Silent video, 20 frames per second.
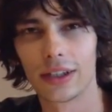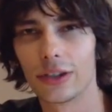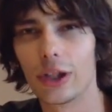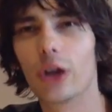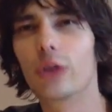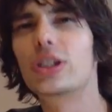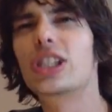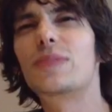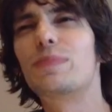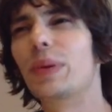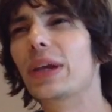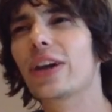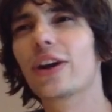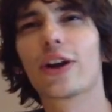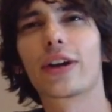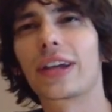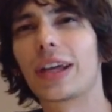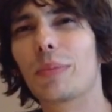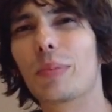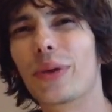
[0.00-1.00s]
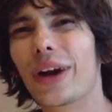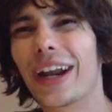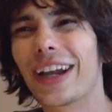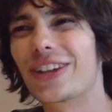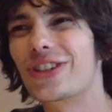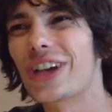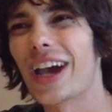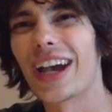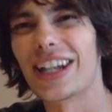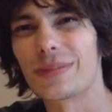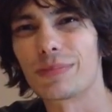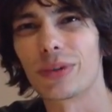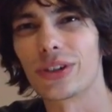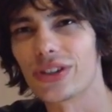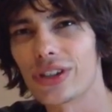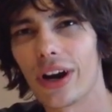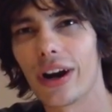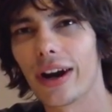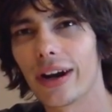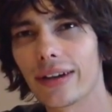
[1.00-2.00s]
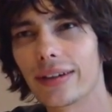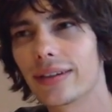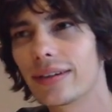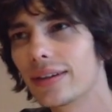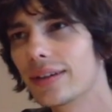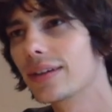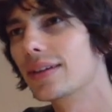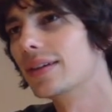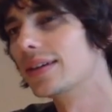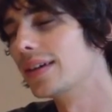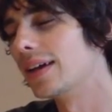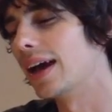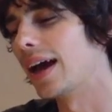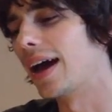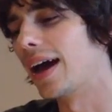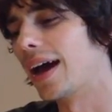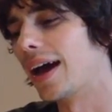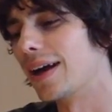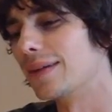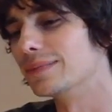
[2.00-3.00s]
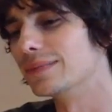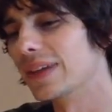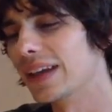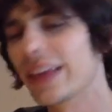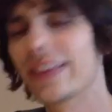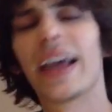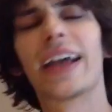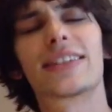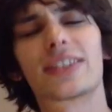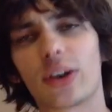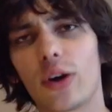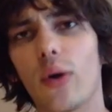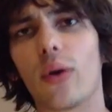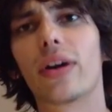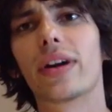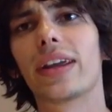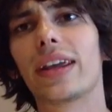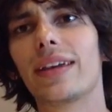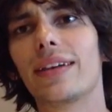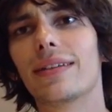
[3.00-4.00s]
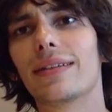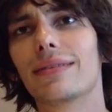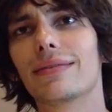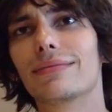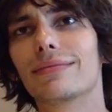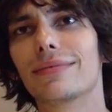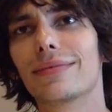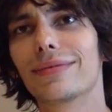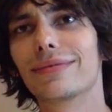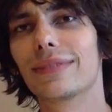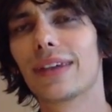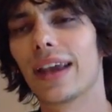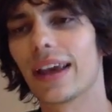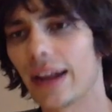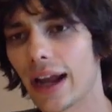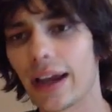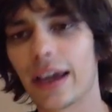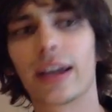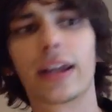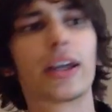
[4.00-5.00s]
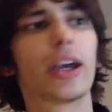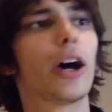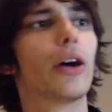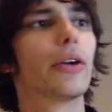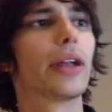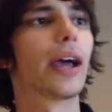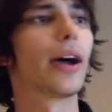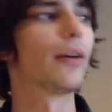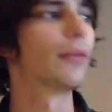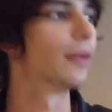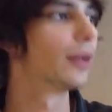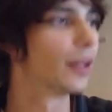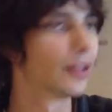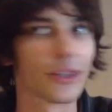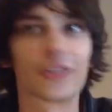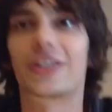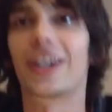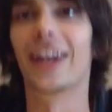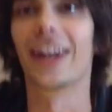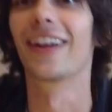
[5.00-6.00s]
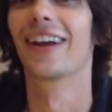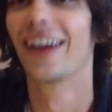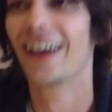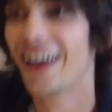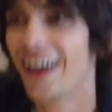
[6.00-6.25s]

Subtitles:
No spear can break Jasper's heart, and that's corny. And I'm gonna go now. Just kidding.